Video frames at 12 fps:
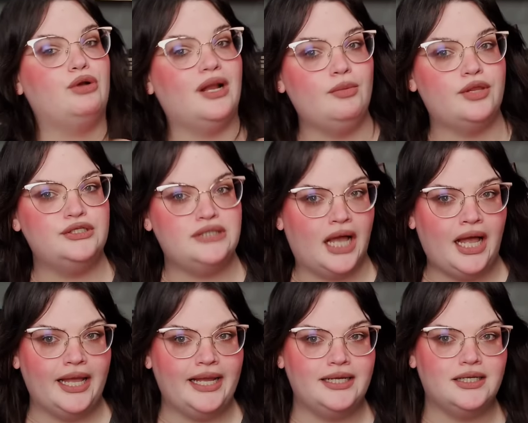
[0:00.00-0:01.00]
her grandmother
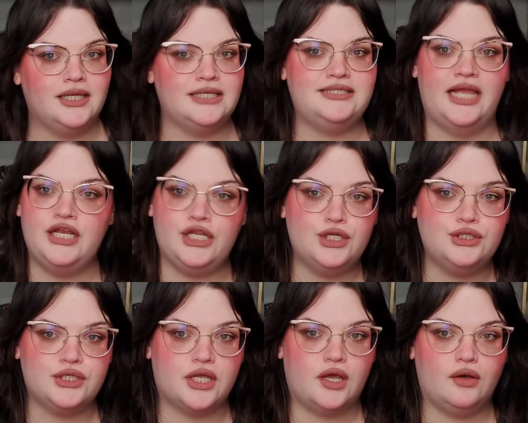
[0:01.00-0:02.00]
died like 10
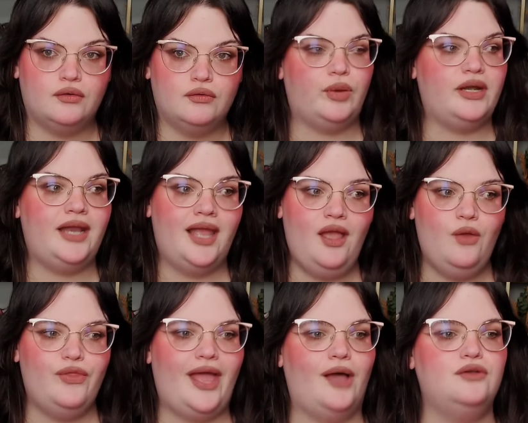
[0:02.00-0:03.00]
years ago. But
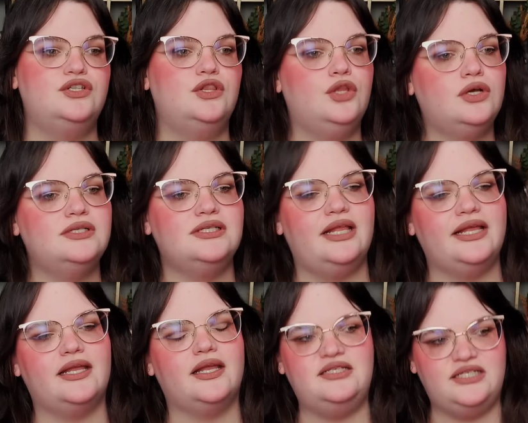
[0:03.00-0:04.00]
now the house looks
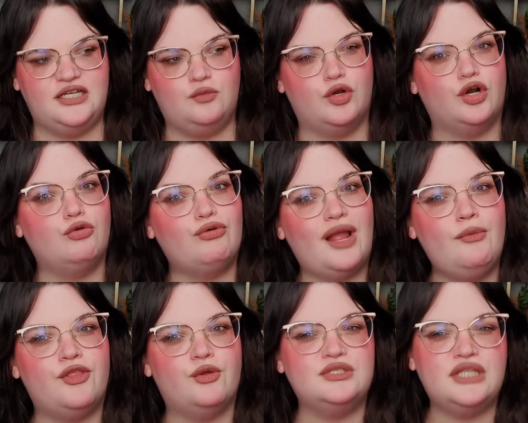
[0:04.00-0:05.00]
like it did when her
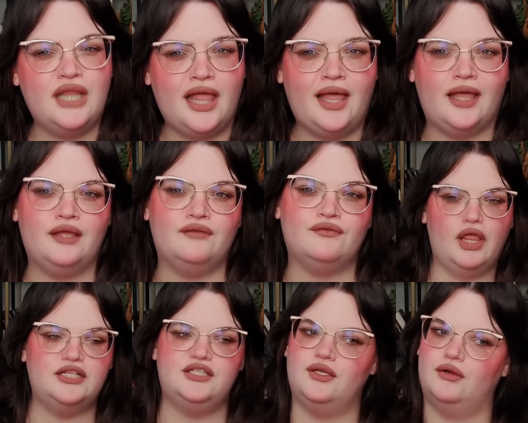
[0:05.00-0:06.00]
grandmother was alive.
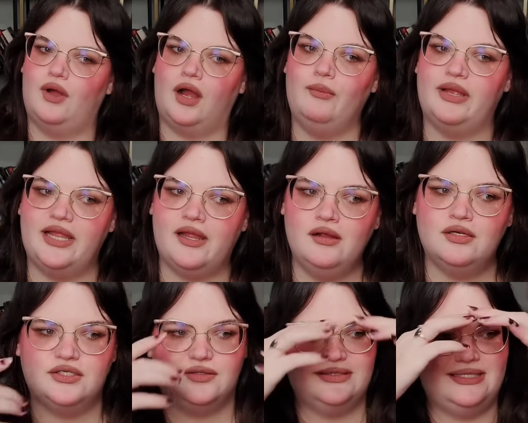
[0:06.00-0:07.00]
And so our main
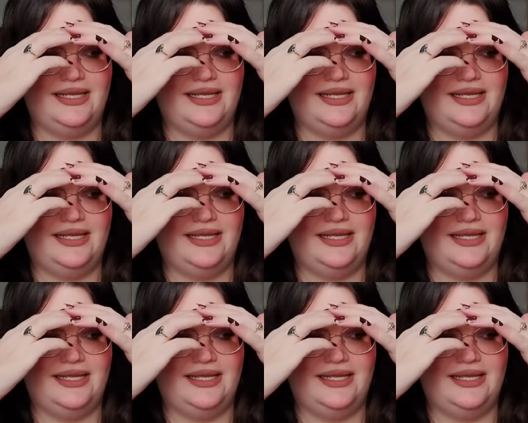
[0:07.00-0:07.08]
character is